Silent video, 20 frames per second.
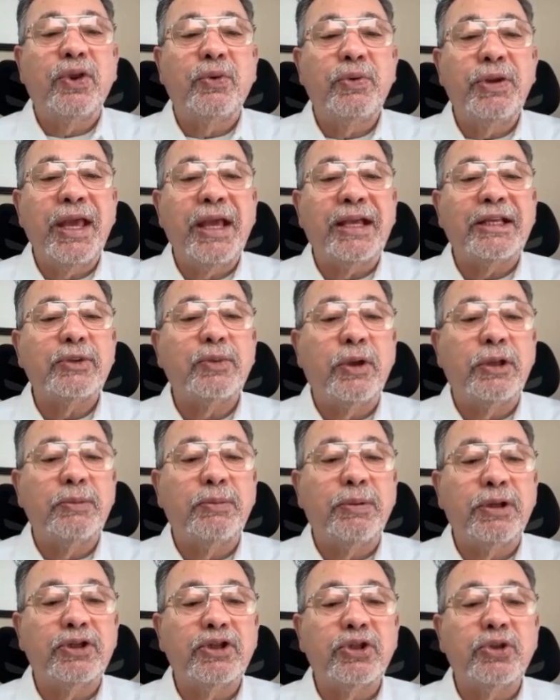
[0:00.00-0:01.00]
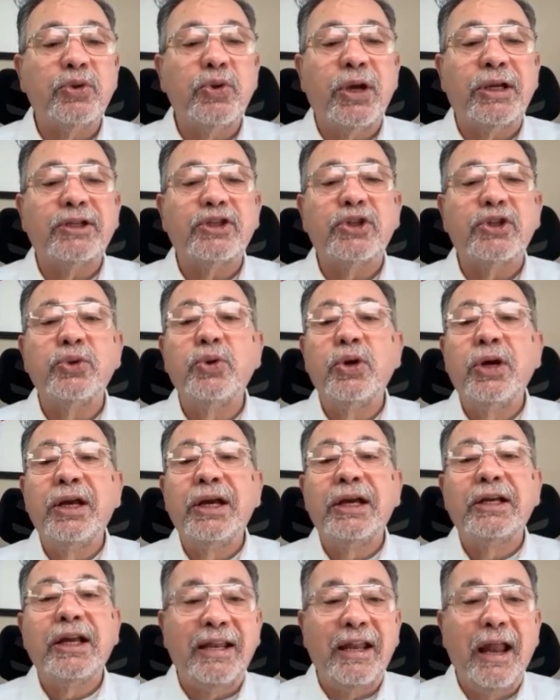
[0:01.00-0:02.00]
3x1 plus 2x2,
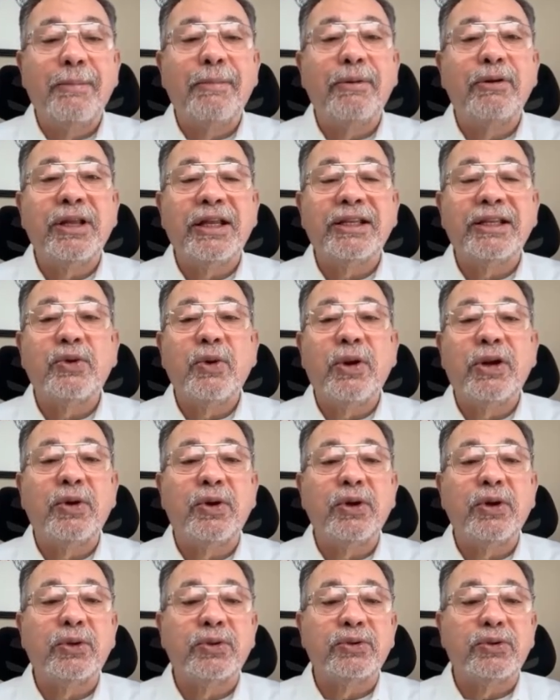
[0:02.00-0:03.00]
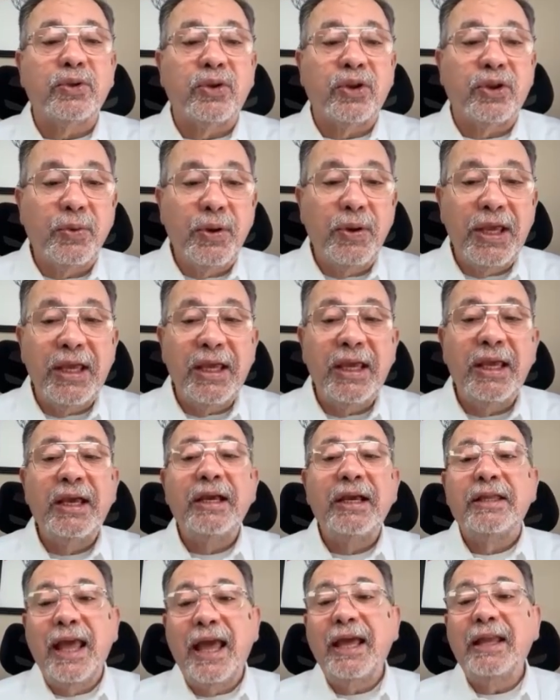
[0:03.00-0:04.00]
a number that's greater or equal to 3,
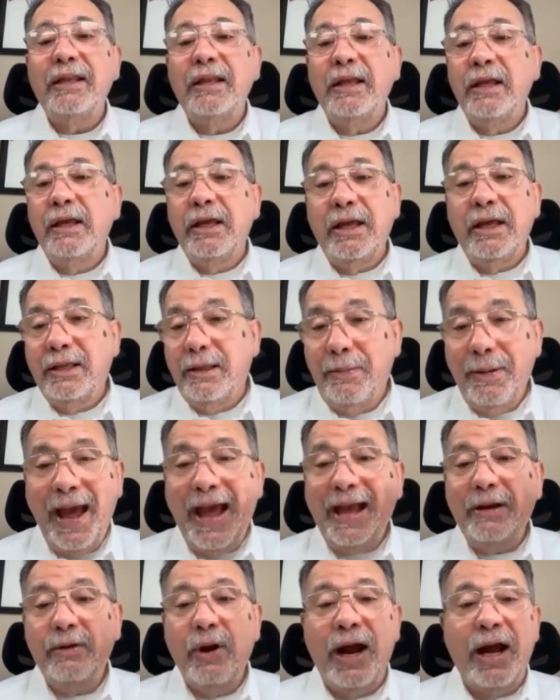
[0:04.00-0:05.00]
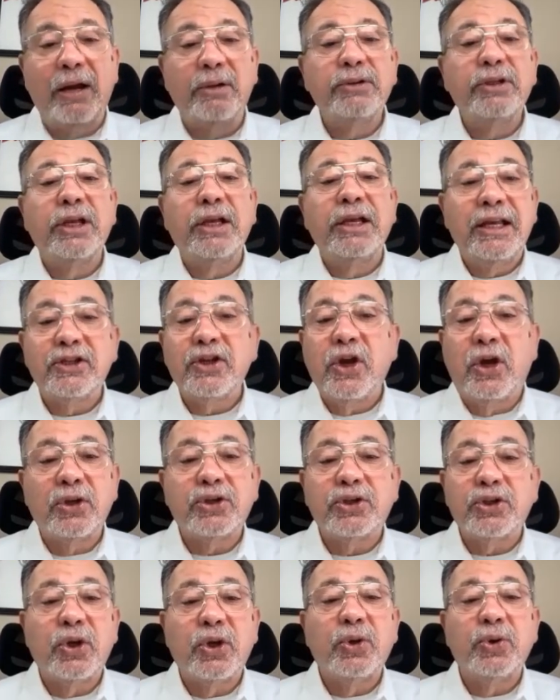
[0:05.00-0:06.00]
then in the background is
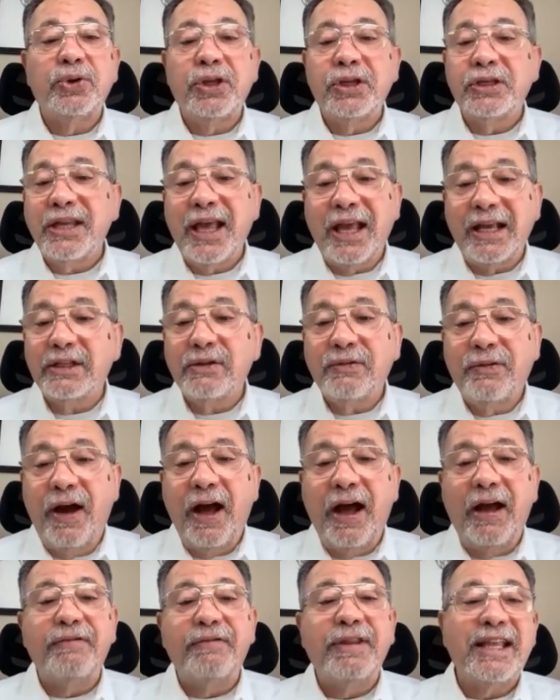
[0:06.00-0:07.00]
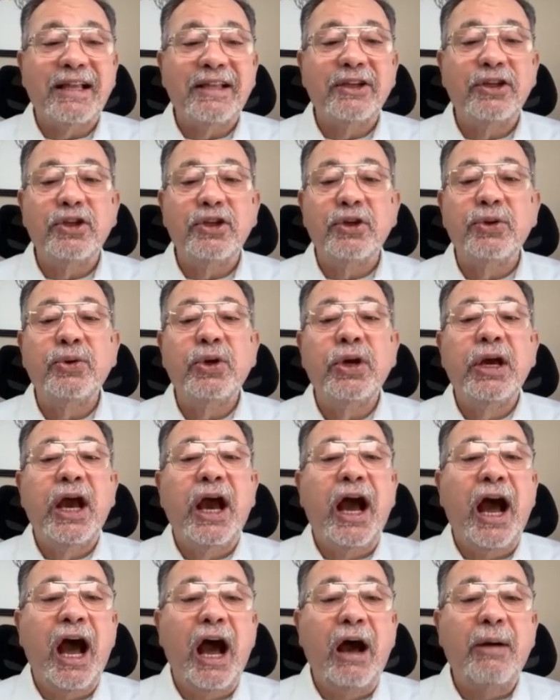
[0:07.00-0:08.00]
also this x5 telling you
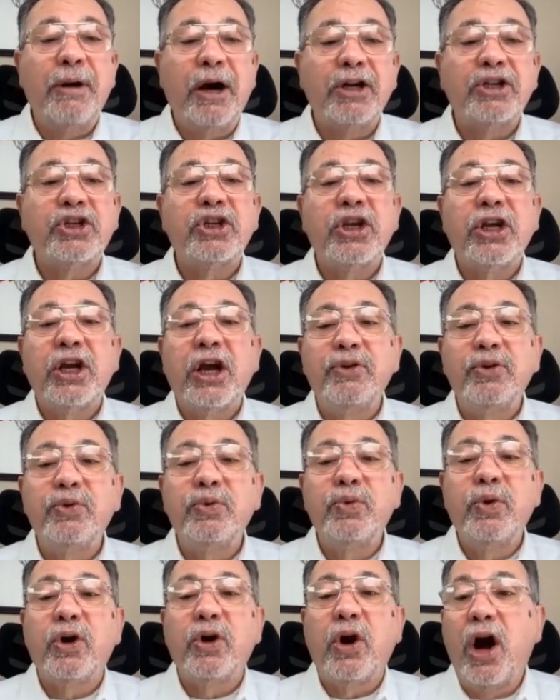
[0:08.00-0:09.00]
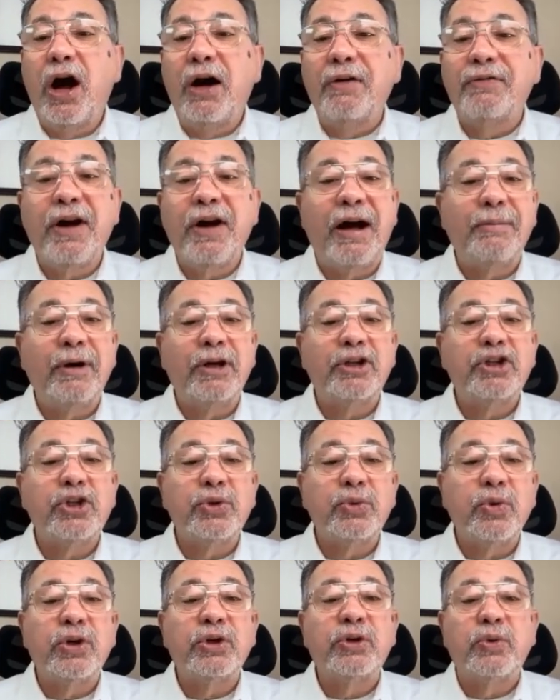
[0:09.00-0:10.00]
how much you were off, how much
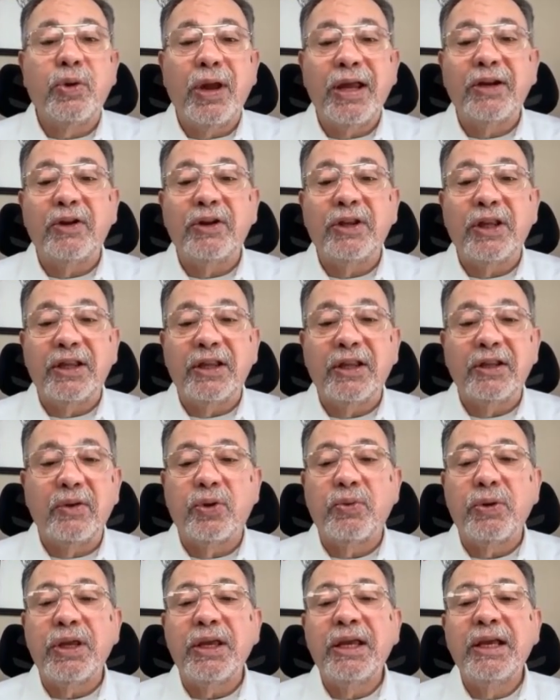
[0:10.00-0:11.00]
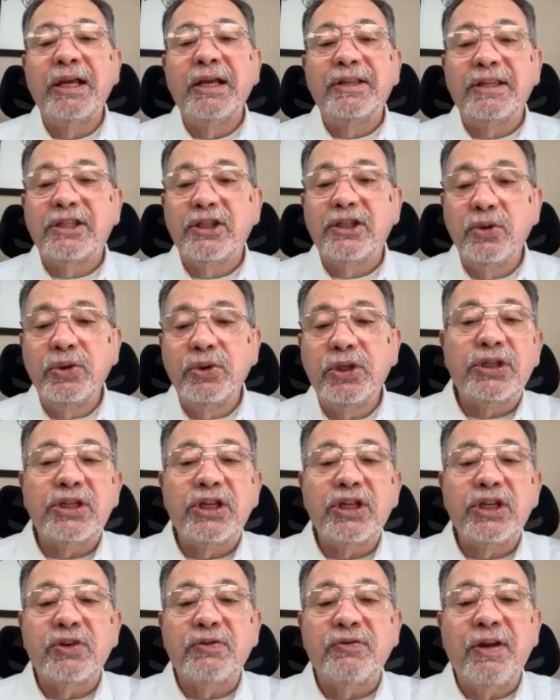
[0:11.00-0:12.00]
you were greater than the 3. This new
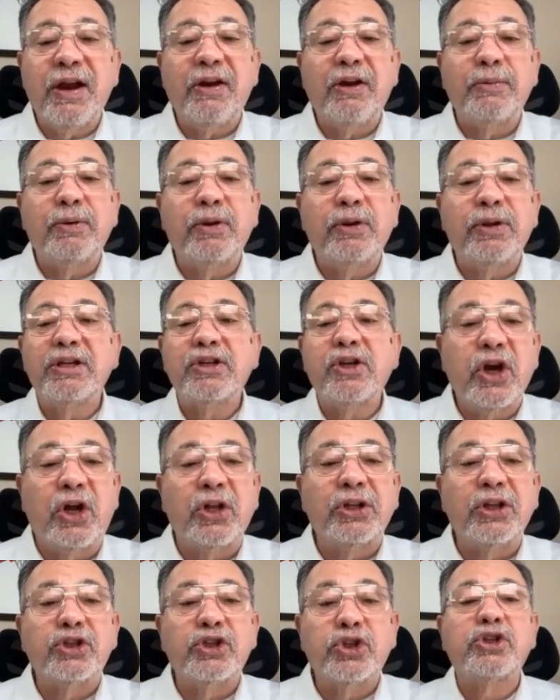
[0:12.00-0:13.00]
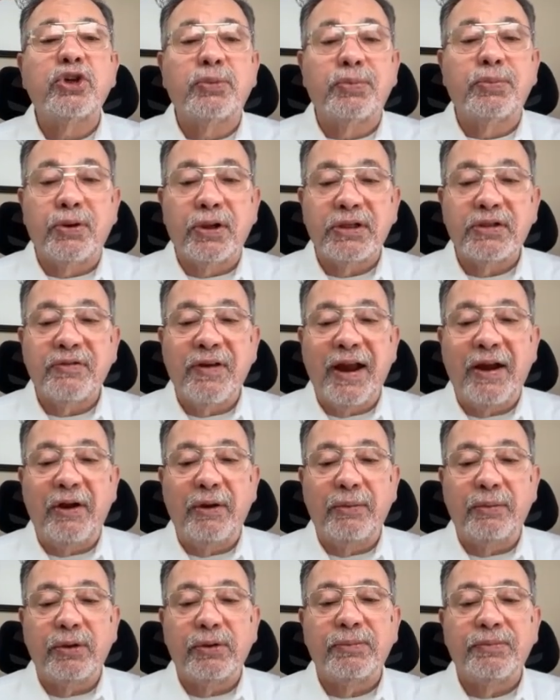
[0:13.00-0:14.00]
decision variable is called a surplus
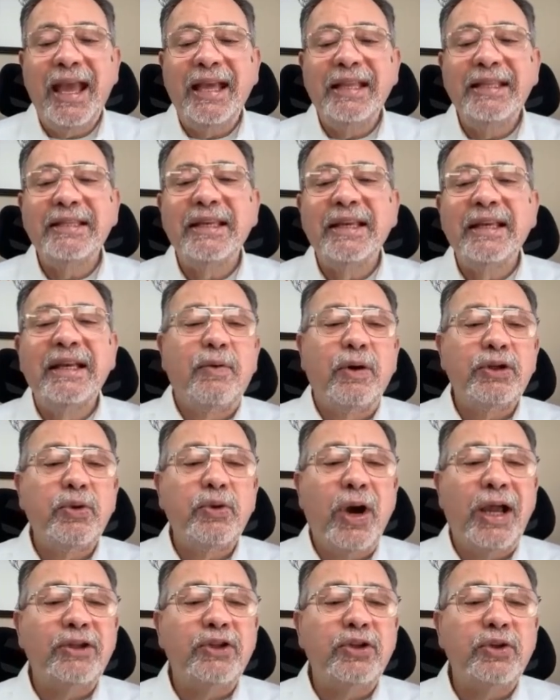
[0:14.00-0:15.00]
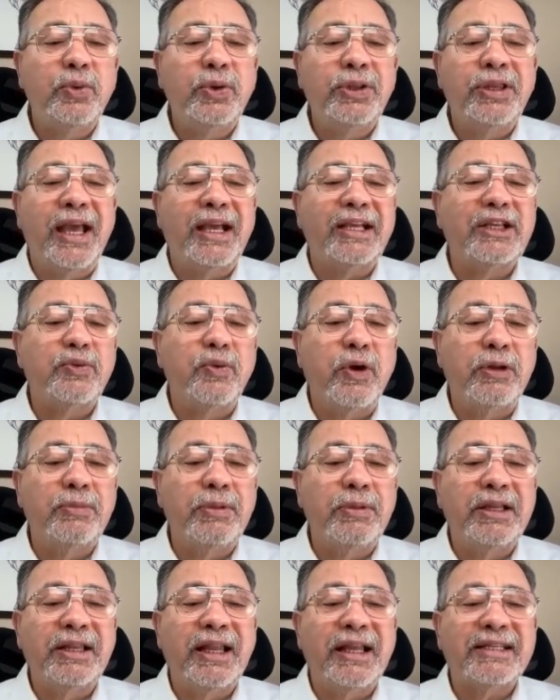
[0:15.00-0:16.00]
variable. And what do I do with x1
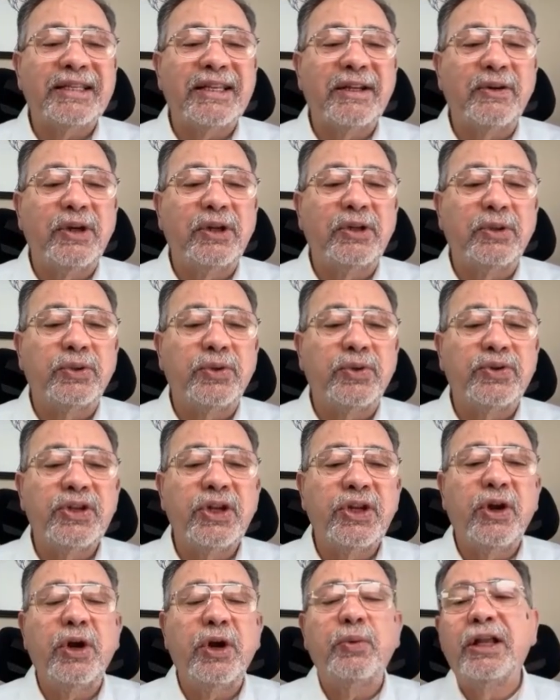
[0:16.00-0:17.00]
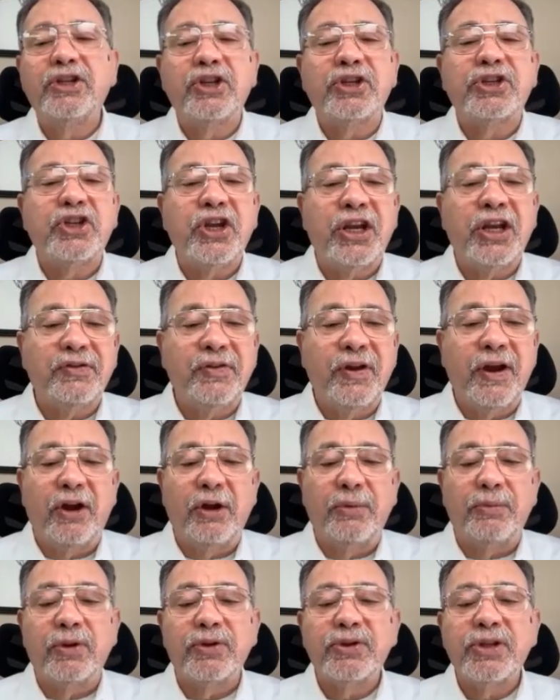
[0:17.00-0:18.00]
being less than or equal to 0? I just change
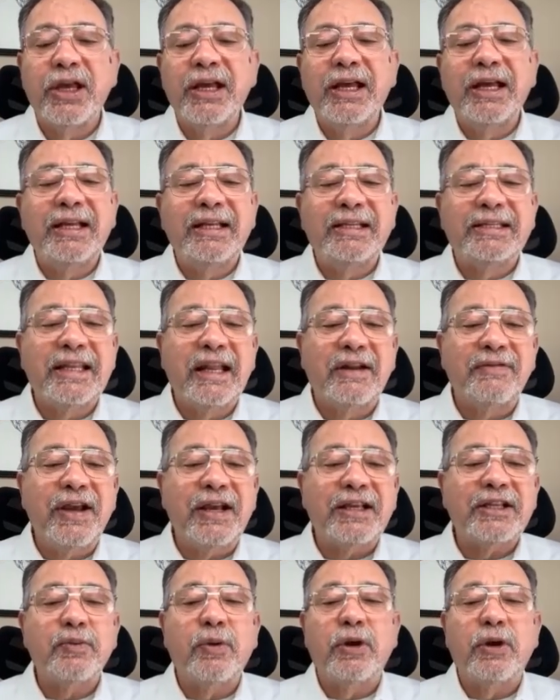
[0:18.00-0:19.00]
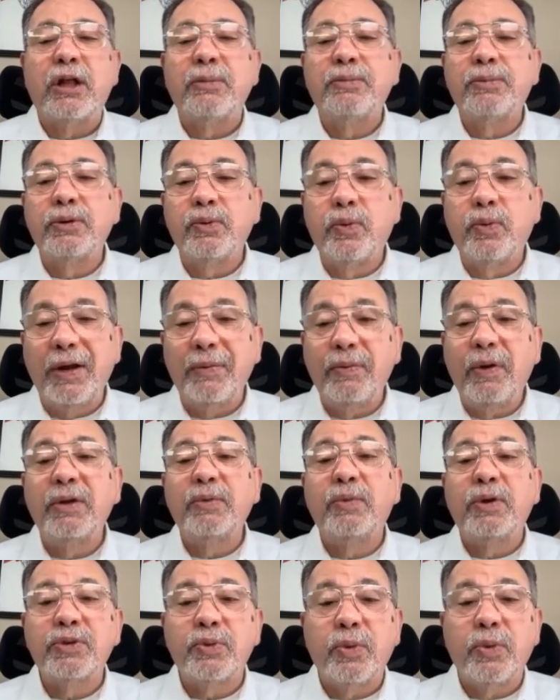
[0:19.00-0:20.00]
variables. Instead of x1, I'll put y1.
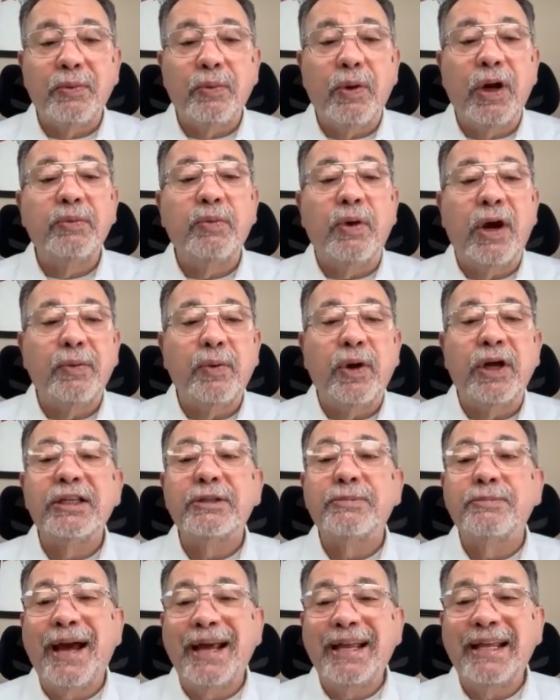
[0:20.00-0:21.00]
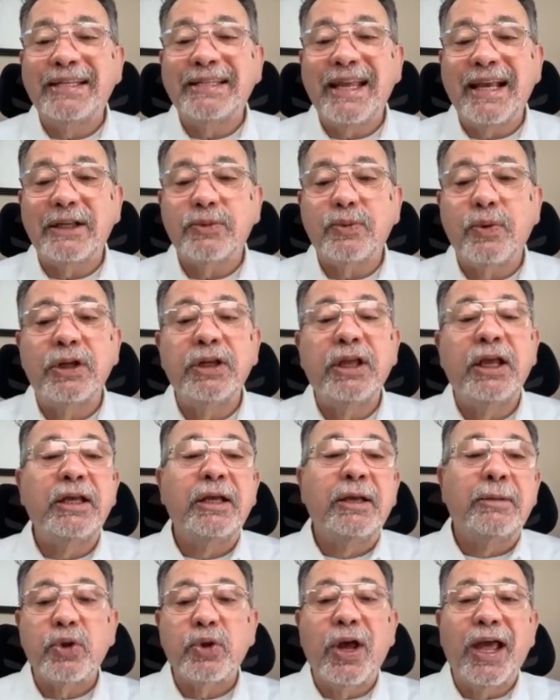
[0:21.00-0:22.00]
What's y1? y1 is minus x1,
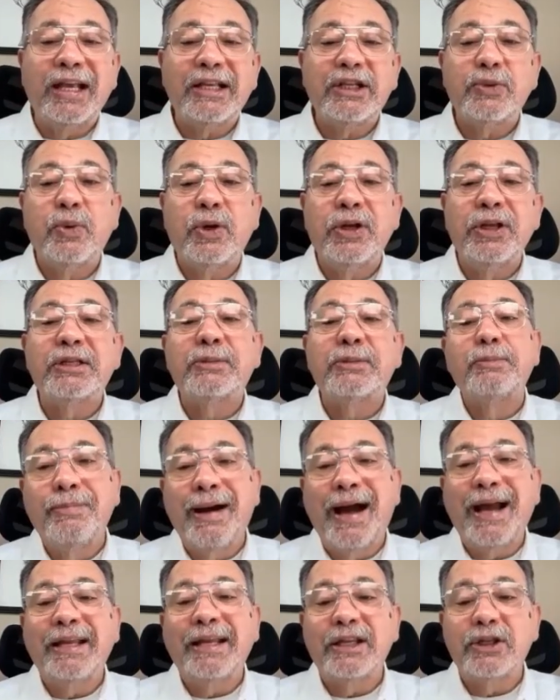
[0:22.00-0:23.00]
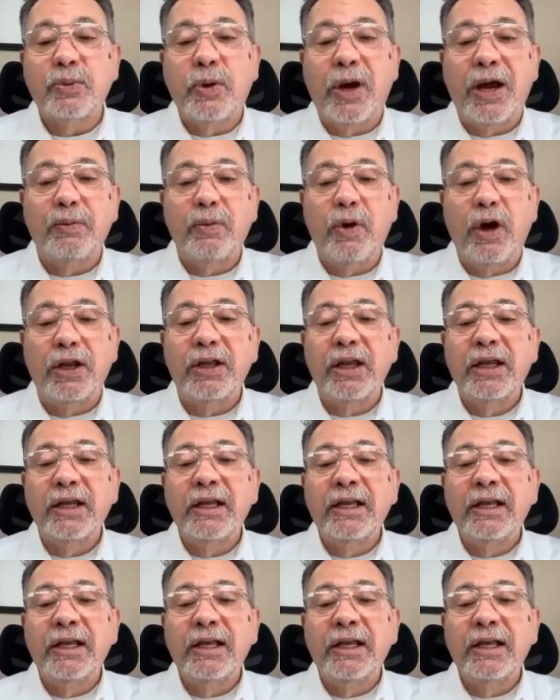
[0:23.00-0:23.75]
so x1 is minus y1.